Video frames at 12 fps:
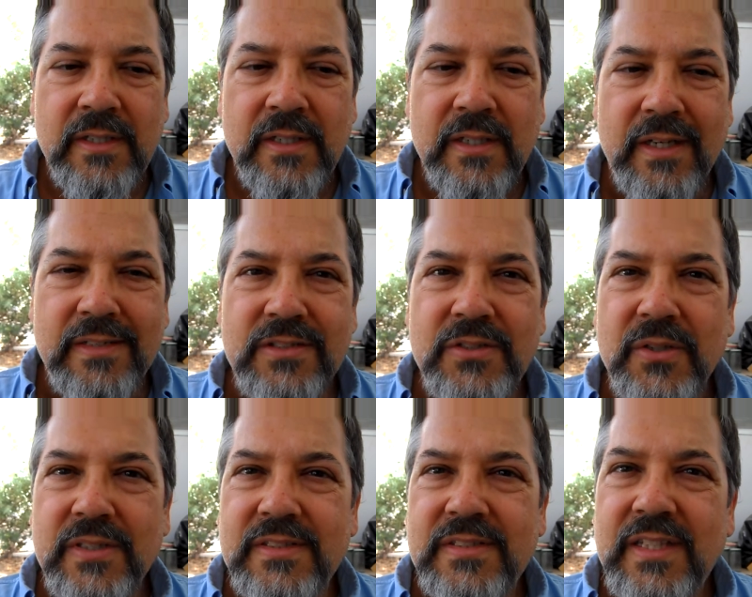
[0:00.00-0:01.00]
And I
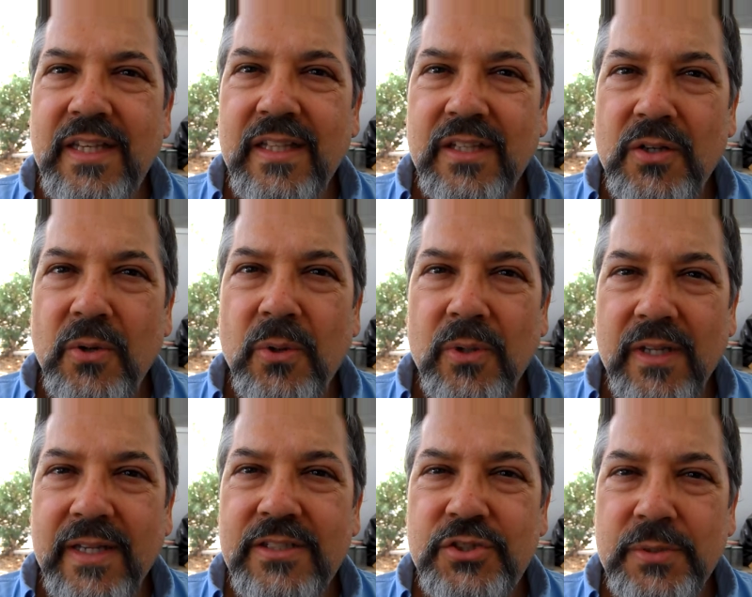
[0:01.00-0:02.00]
started seeing the
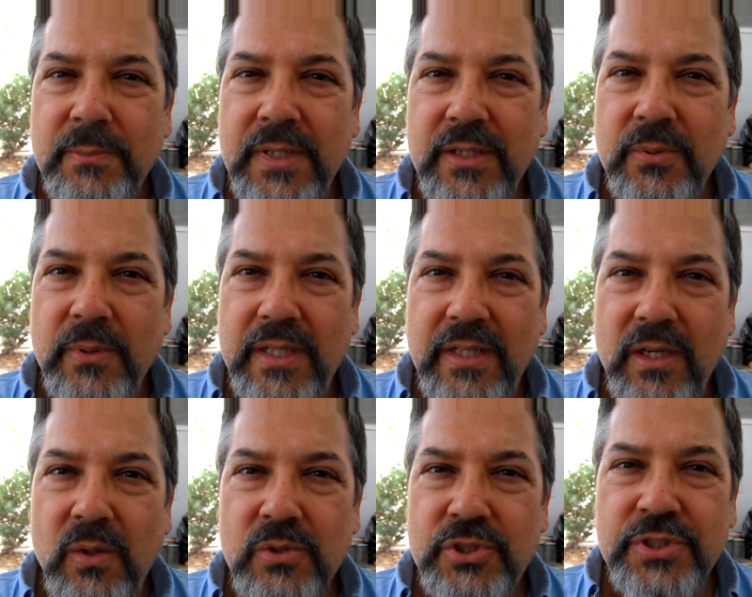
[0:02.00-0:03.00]
correlation between the
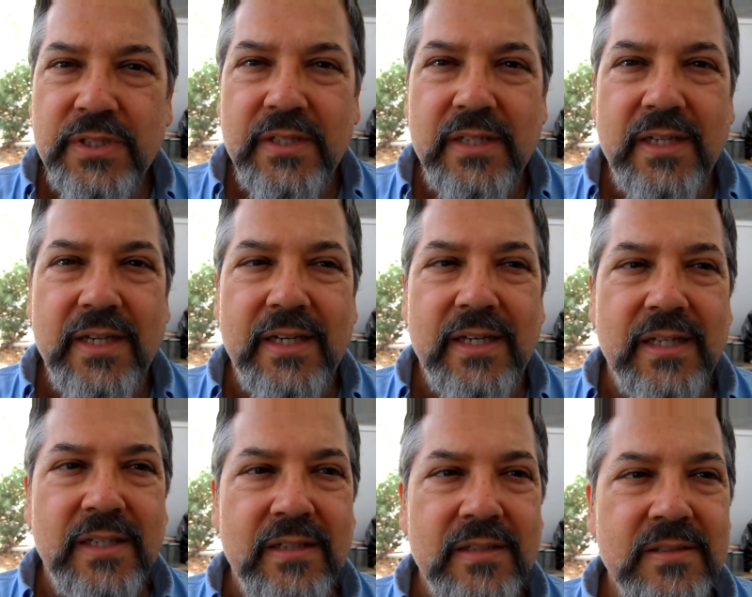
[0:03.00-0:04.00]
ocean
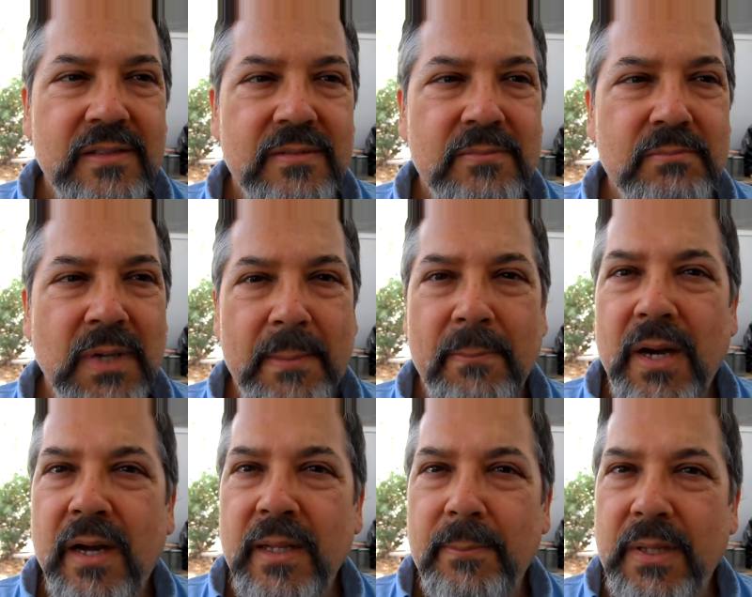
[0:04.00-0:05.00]
and my
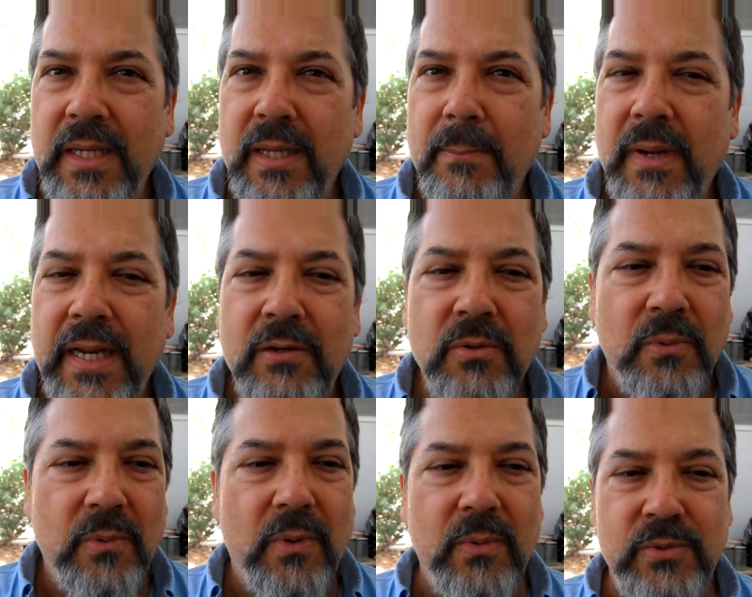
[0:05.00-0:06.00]
body being a
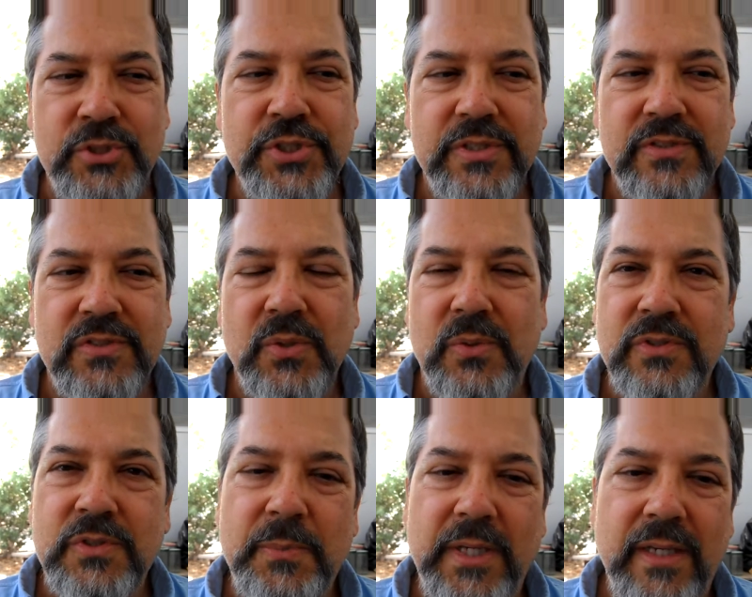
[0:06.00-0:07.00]
micro-ocean, so to
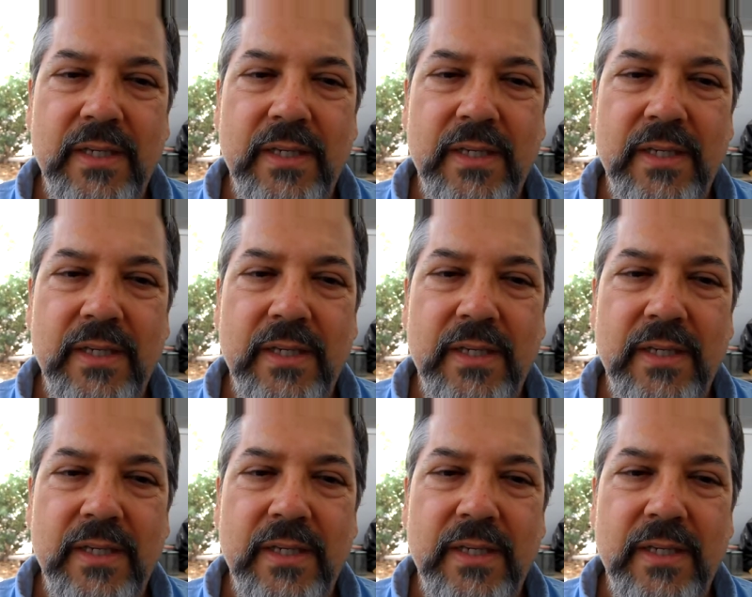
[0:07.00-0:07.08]
speak.